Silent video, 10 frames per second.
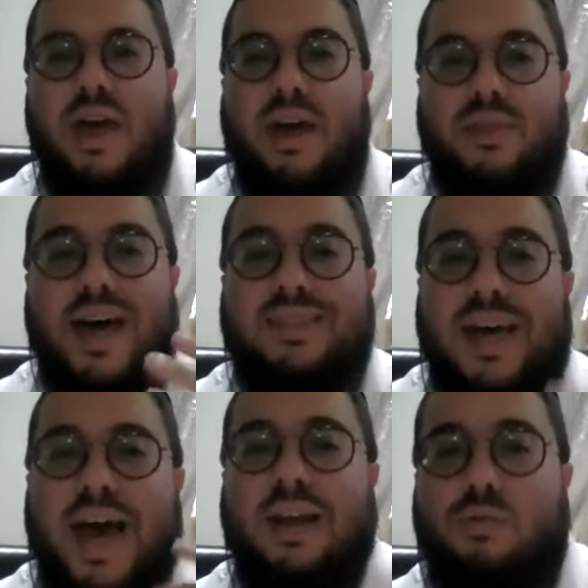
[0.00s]
And that's
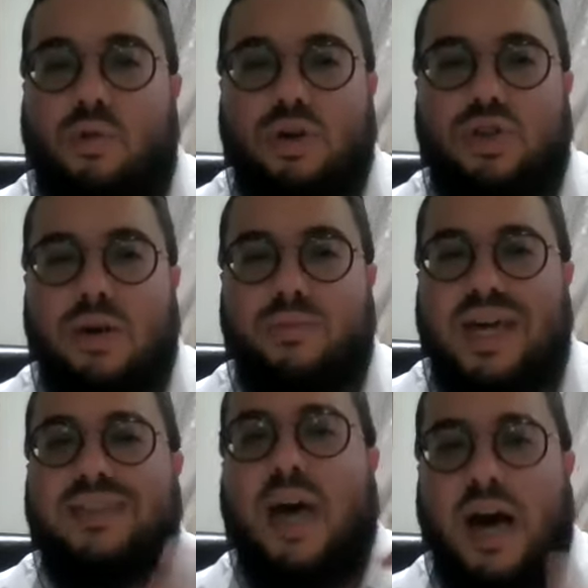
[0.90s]
idol worship.
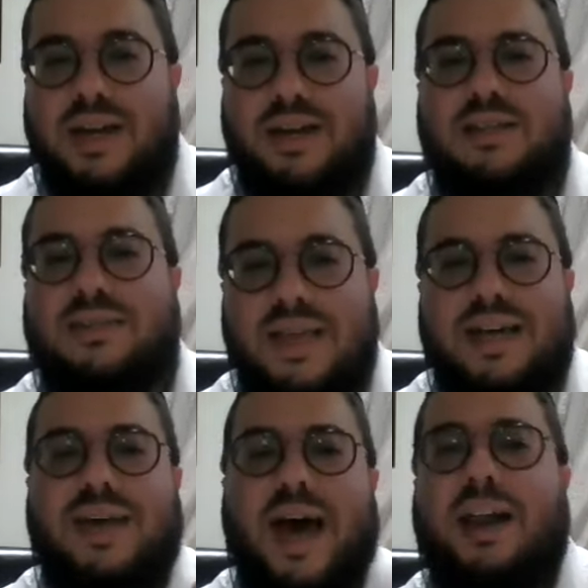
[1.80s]
That's haughtiness and
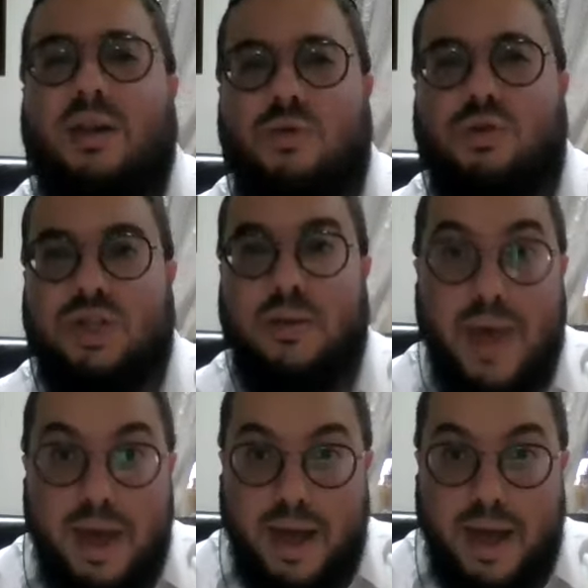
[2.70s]
that's idol worship.